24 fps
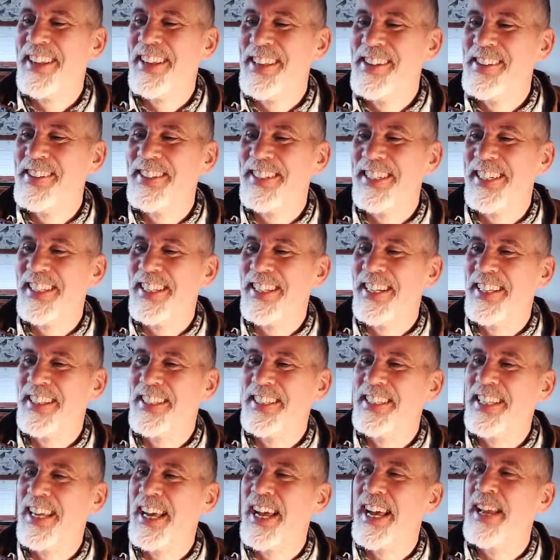use it the other
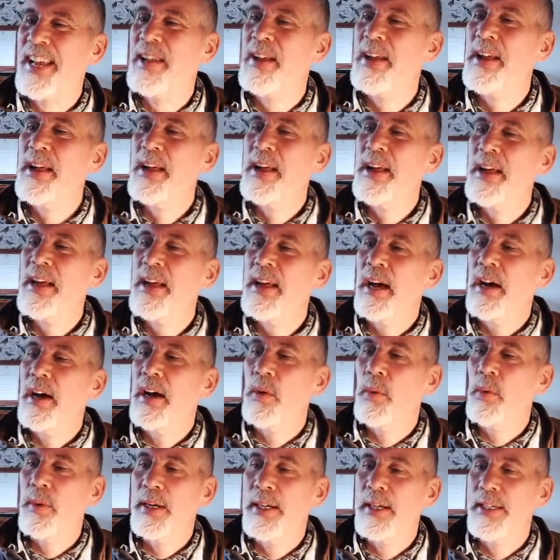day.
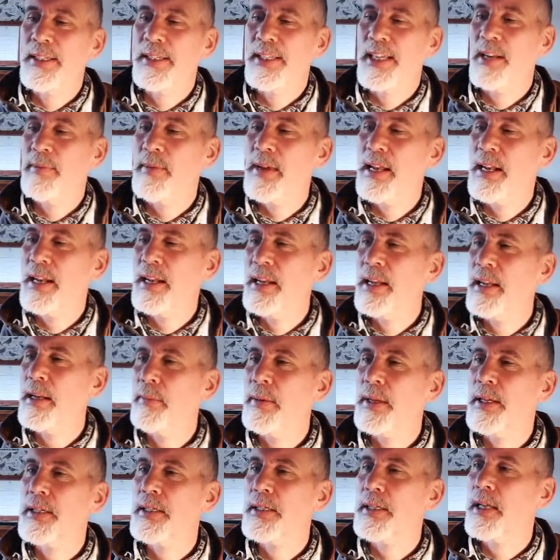Oh, it's going to be a little
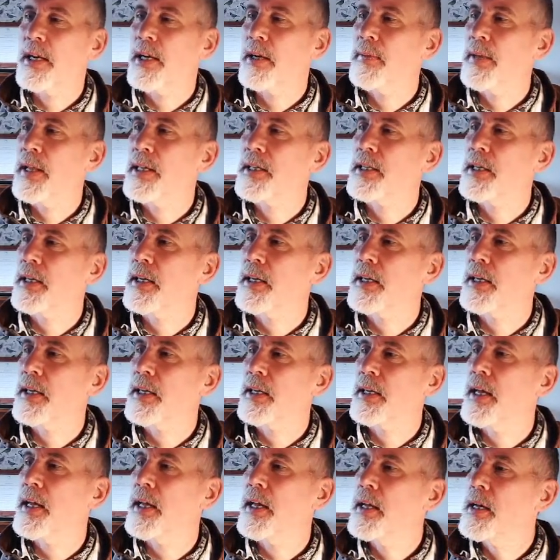bit slow, but that's okay.
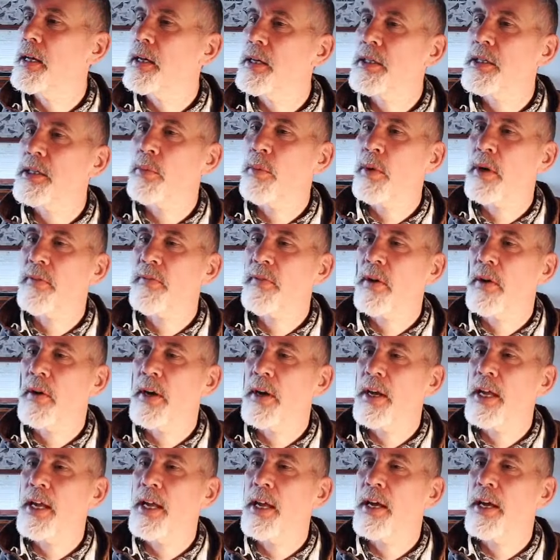So what I've got
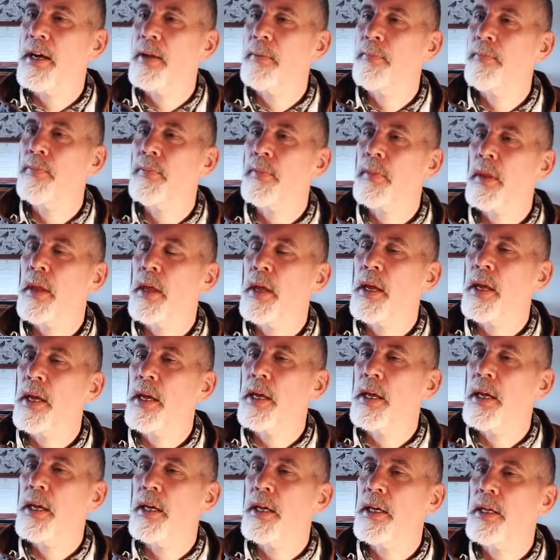here
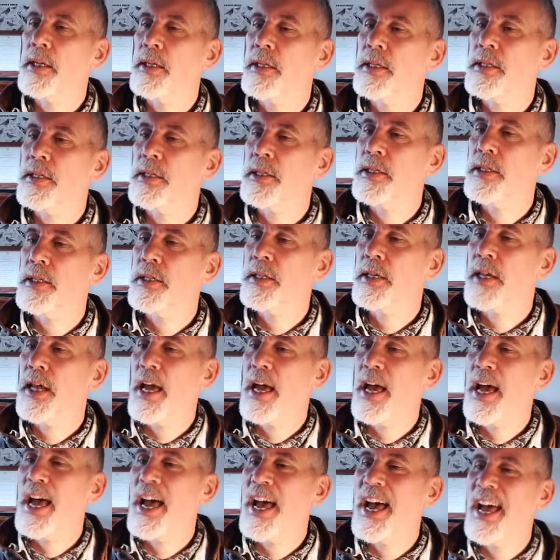is
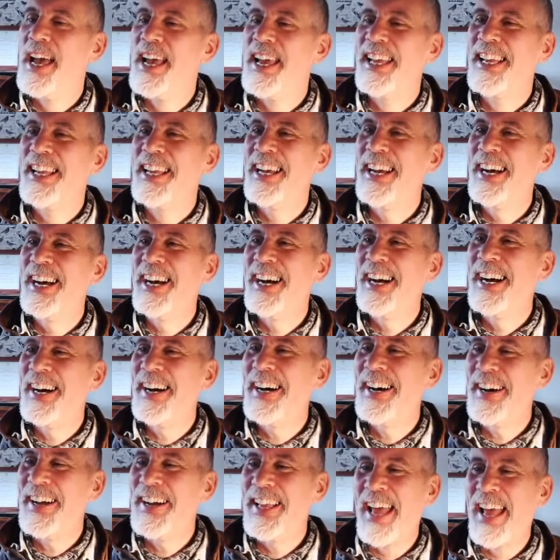a
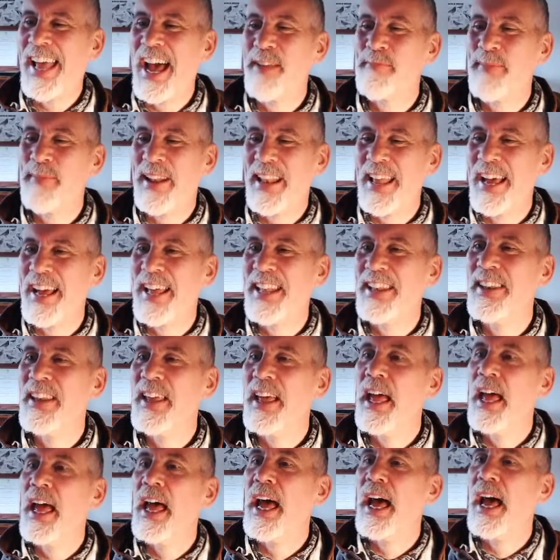CAD plan,
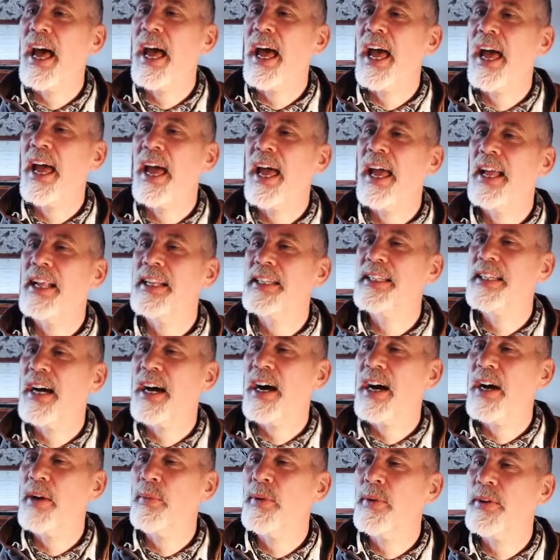and
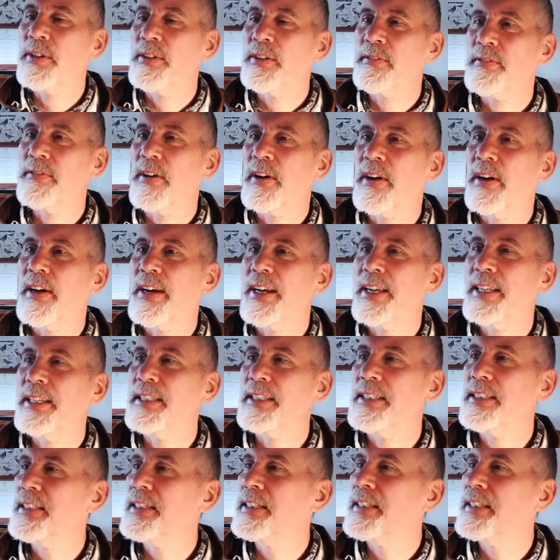I want to find